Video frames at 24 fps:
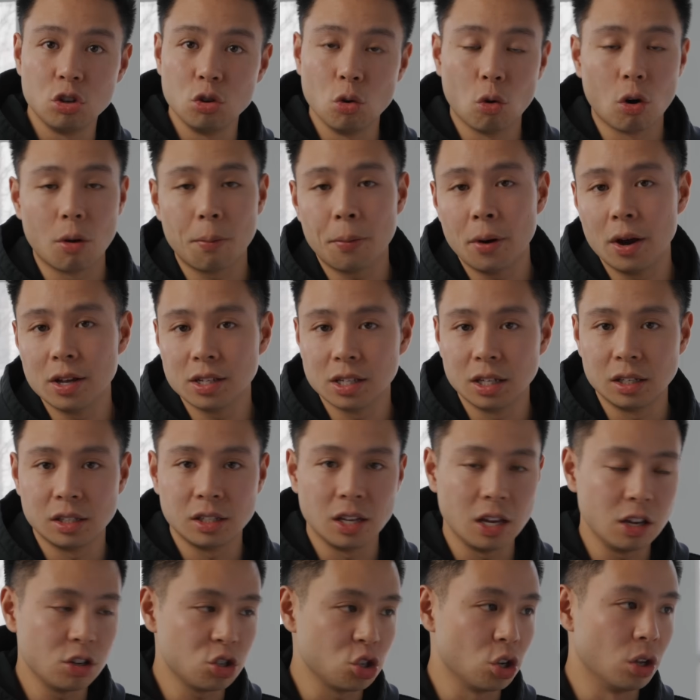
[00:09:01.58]
your
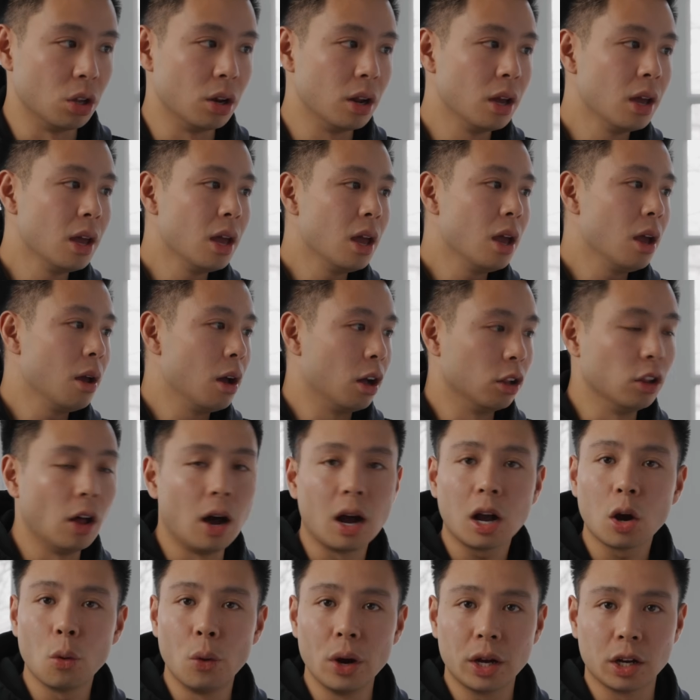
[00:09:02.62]
presentation a
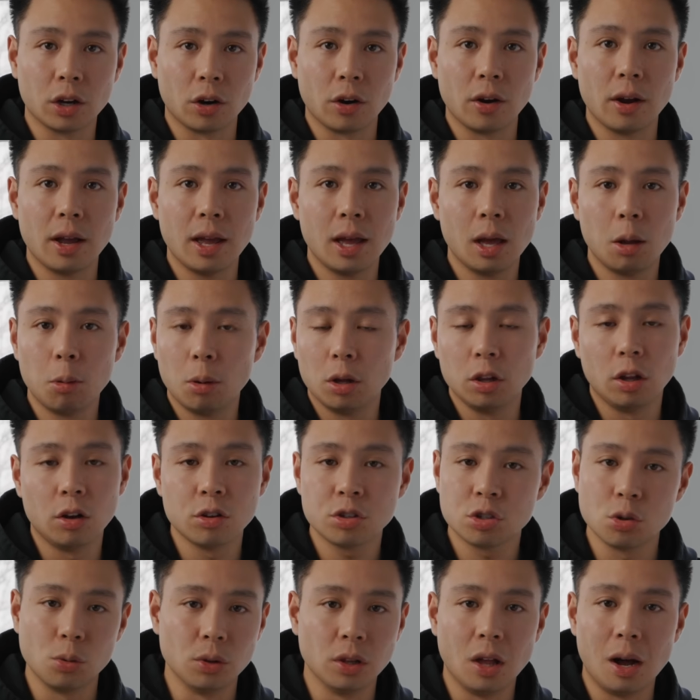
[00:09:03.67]
lot quicker and
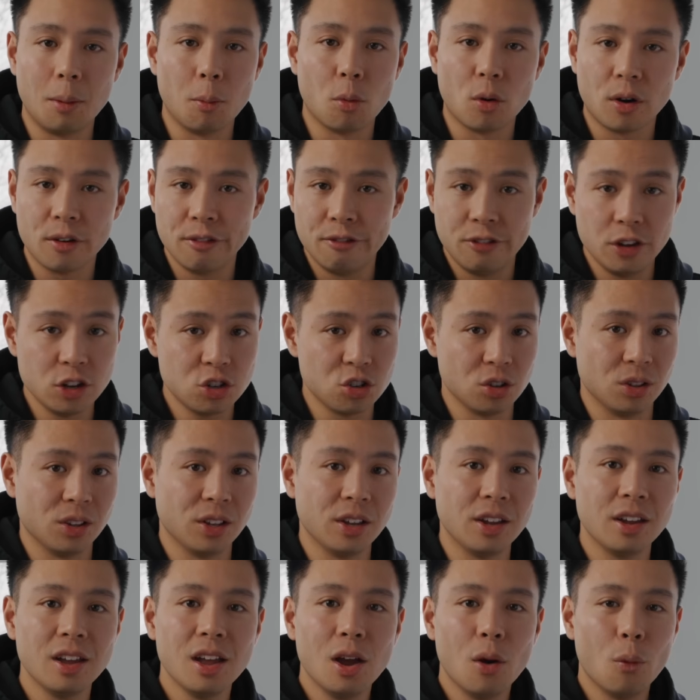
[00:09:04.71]
also a lot more
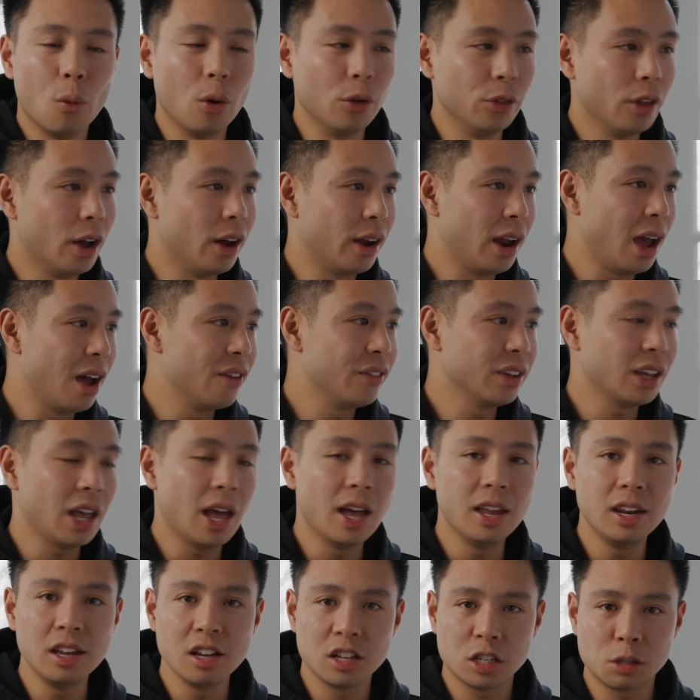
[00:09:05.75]
efficiently while not having
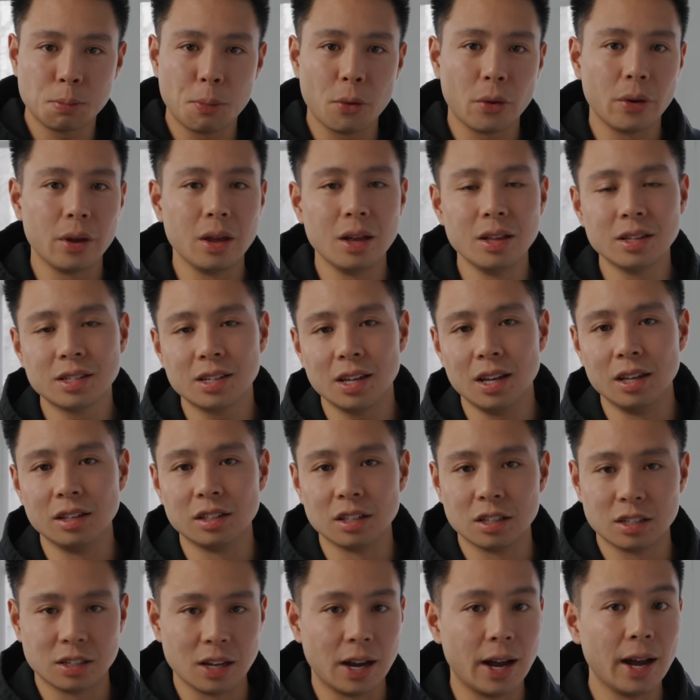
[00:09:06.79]
any experience in
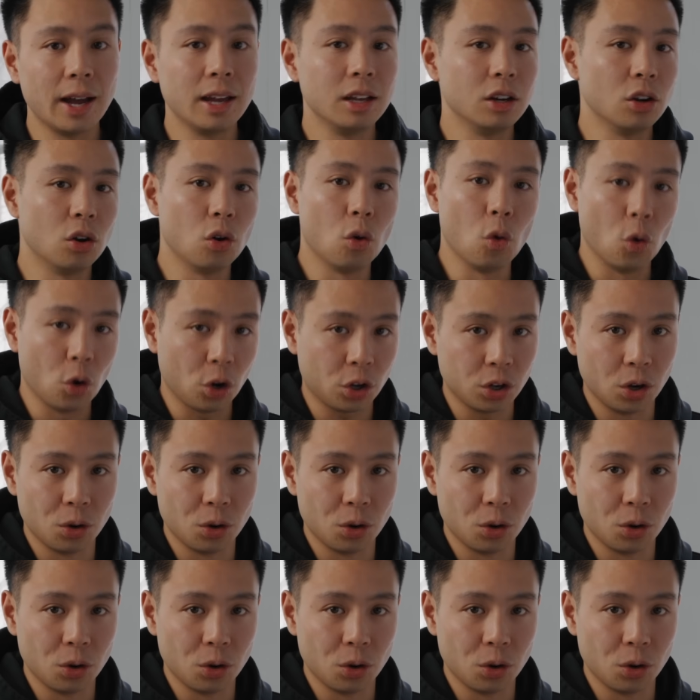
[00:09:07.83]
design or